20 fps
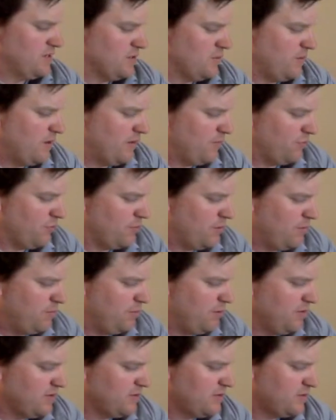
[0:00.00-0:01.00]
that we have 3
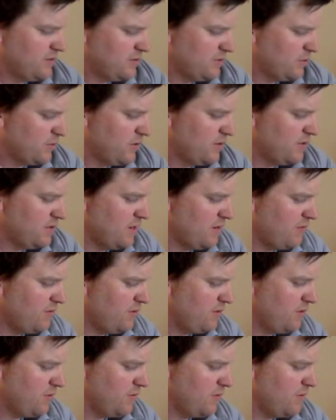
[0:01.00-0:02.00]
plus square root of
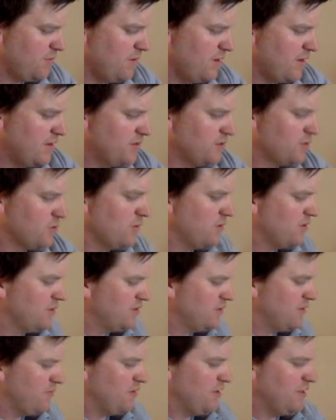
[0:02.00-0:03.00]
7, 3 minus square root of
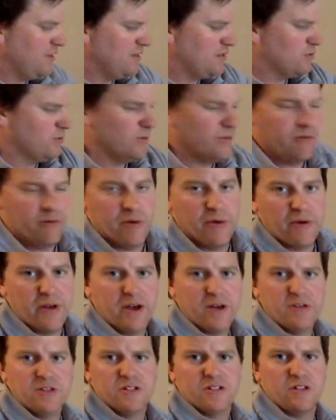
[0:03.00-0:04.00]
7, and that's what we wrote
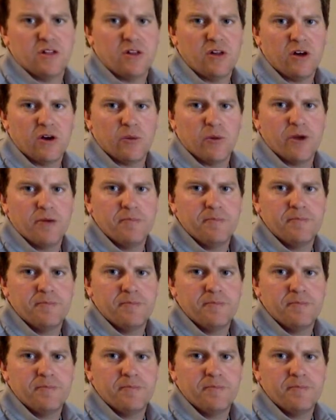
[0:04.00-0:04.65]
out just the long way.